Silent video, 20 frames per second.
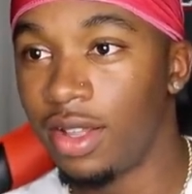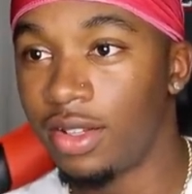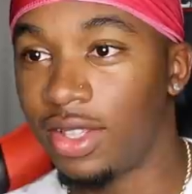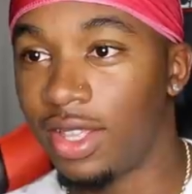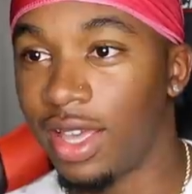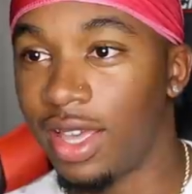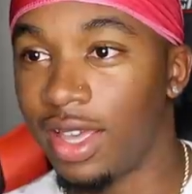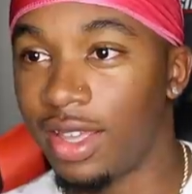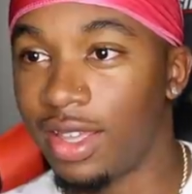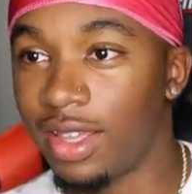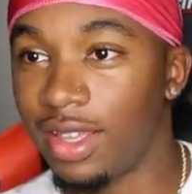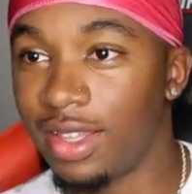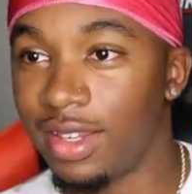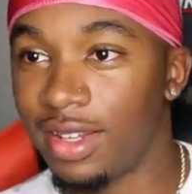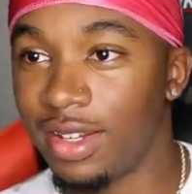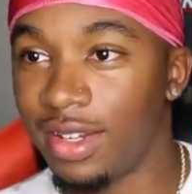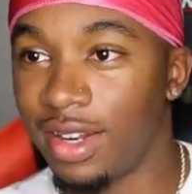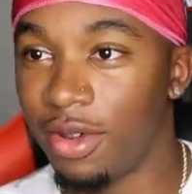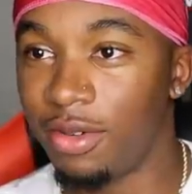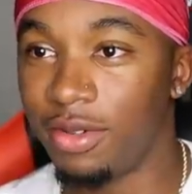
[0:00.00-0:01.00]
Okay,
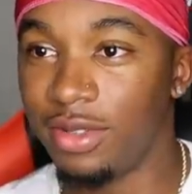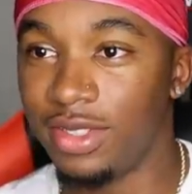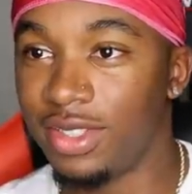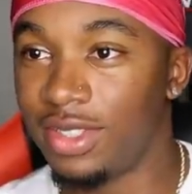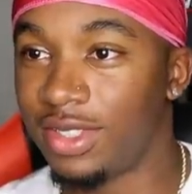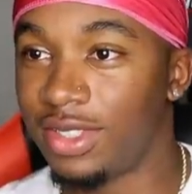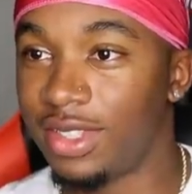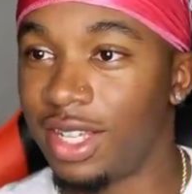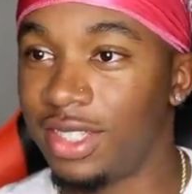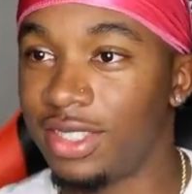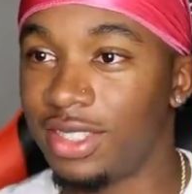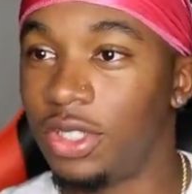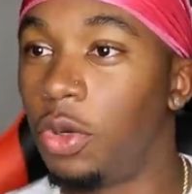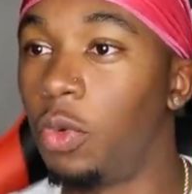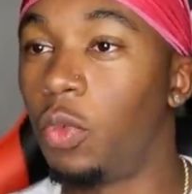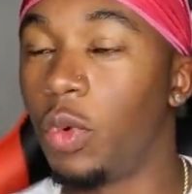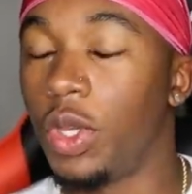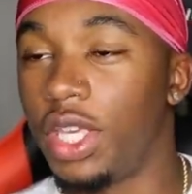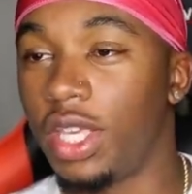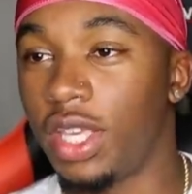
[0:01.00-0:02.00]
that was a
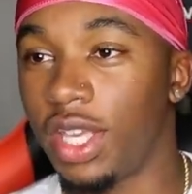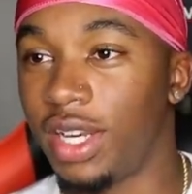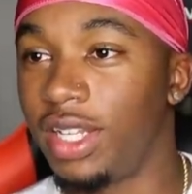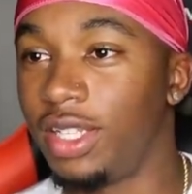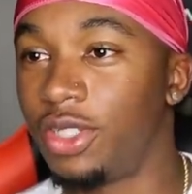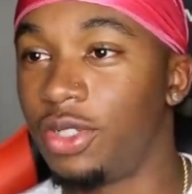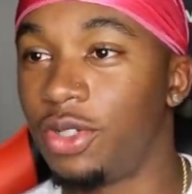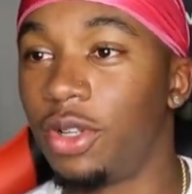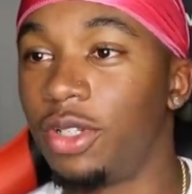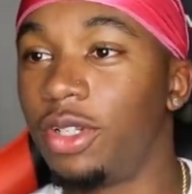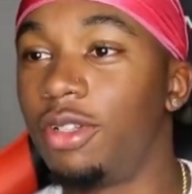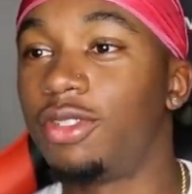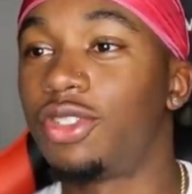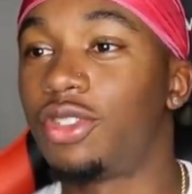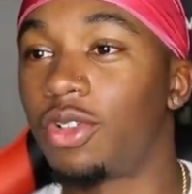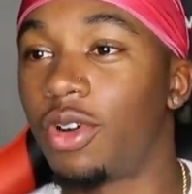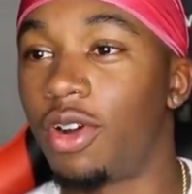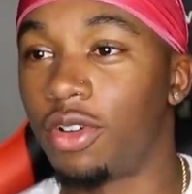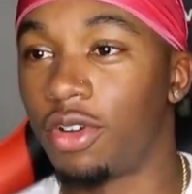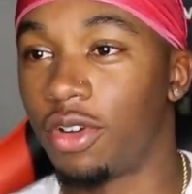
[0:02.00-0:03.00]
little weak. I need you to go a little
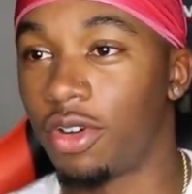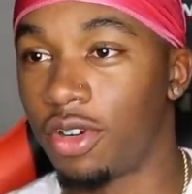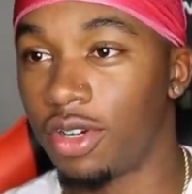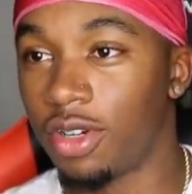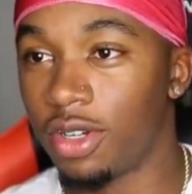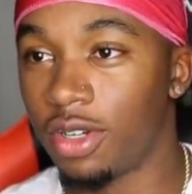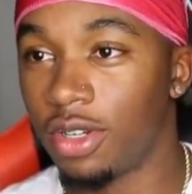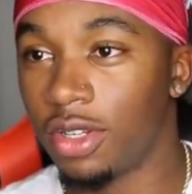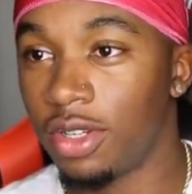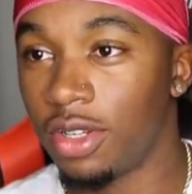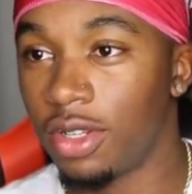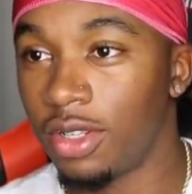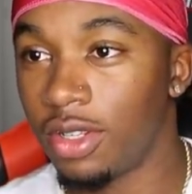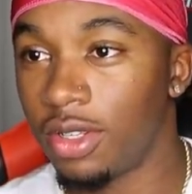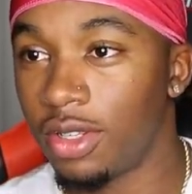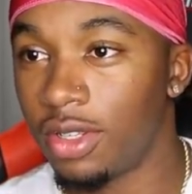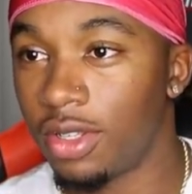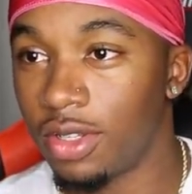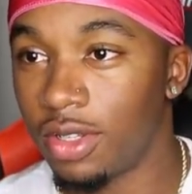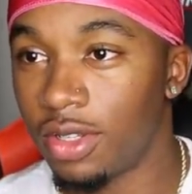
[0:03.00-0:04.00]
stronger. Yeah.
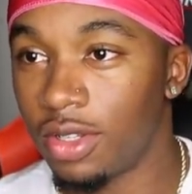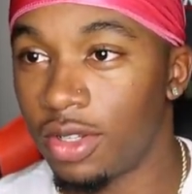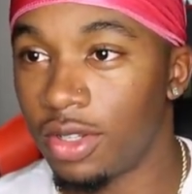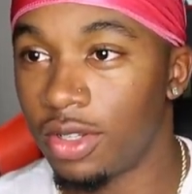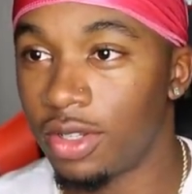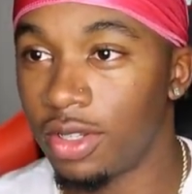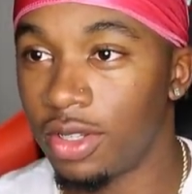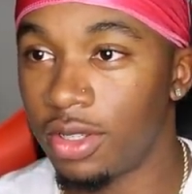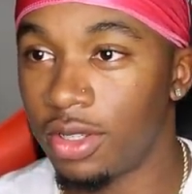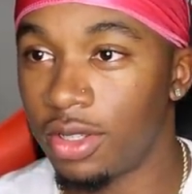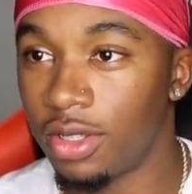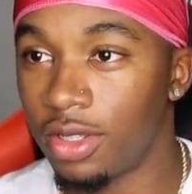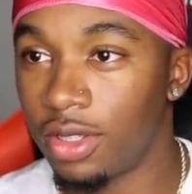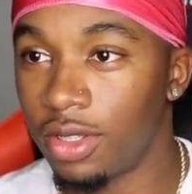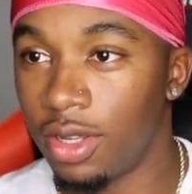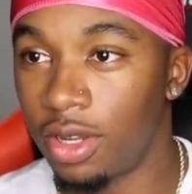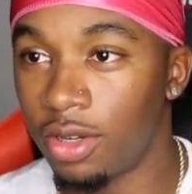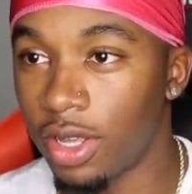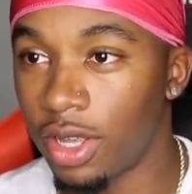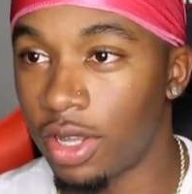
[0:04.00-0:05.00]

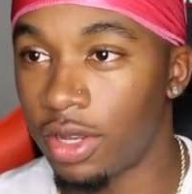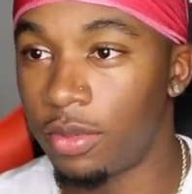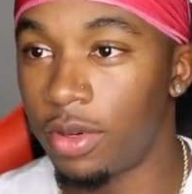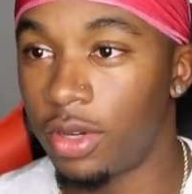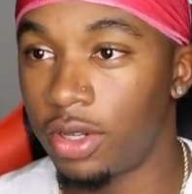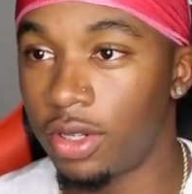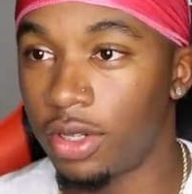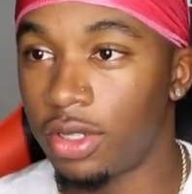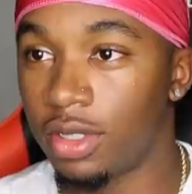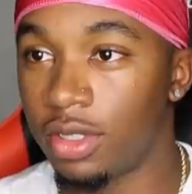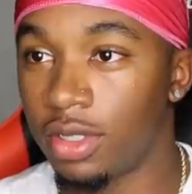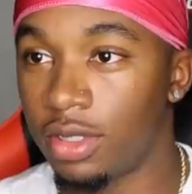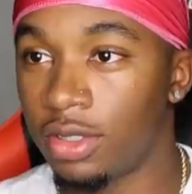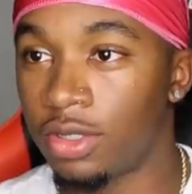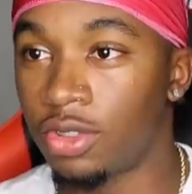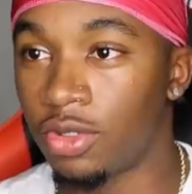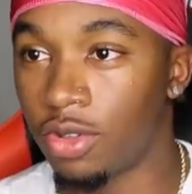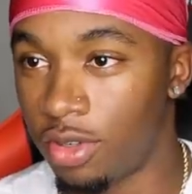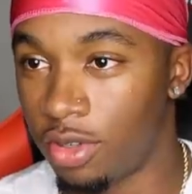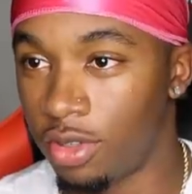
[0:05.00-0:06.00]
Okay, come on,
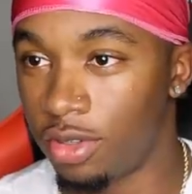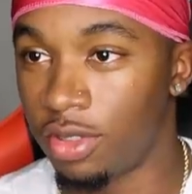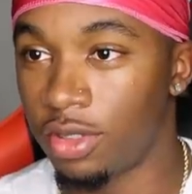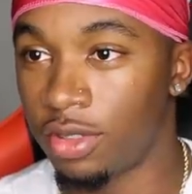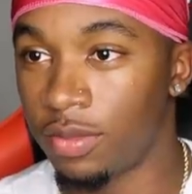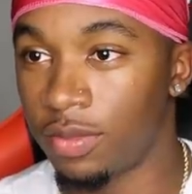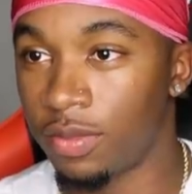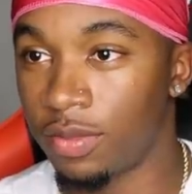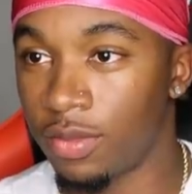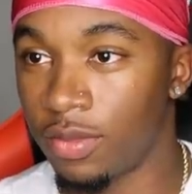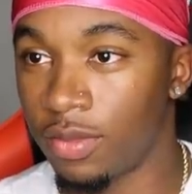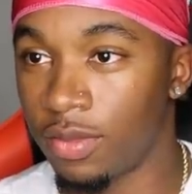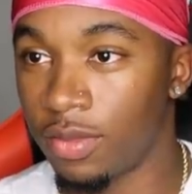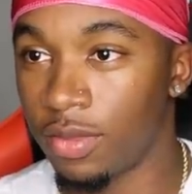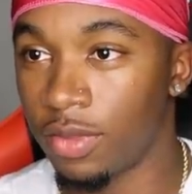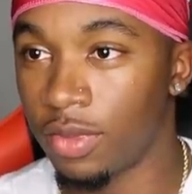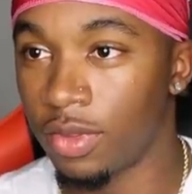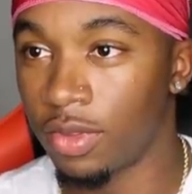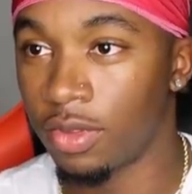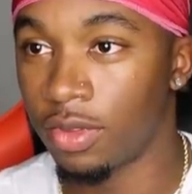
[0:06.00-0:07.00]
strong.
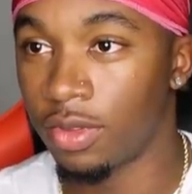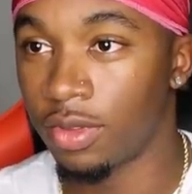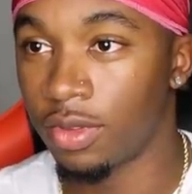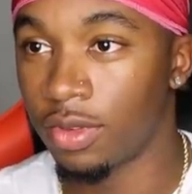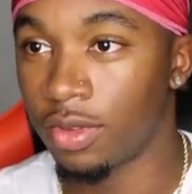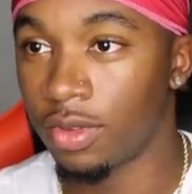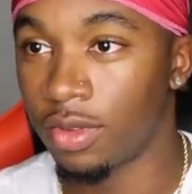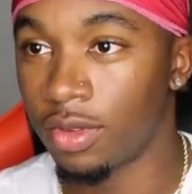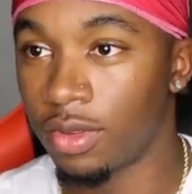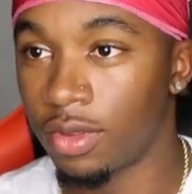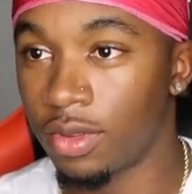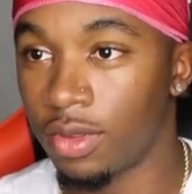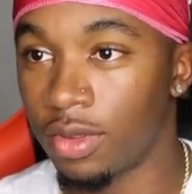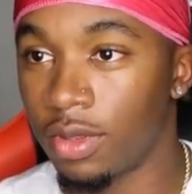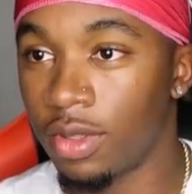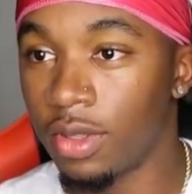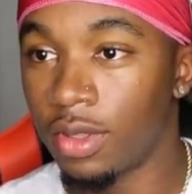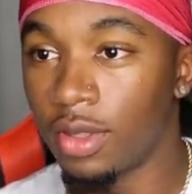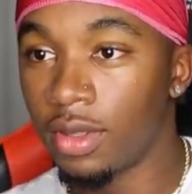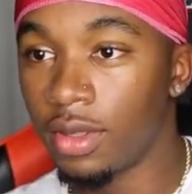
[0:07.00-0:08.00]
Wait,
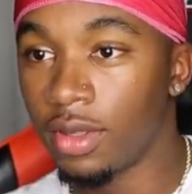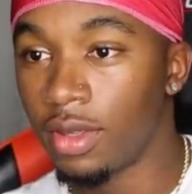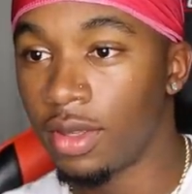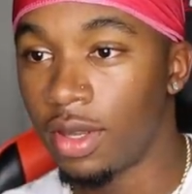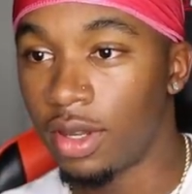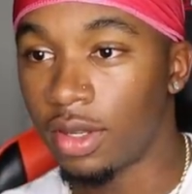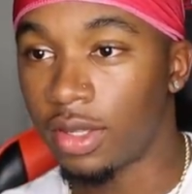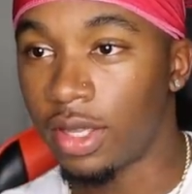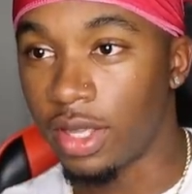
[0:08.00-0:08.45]
you do it first.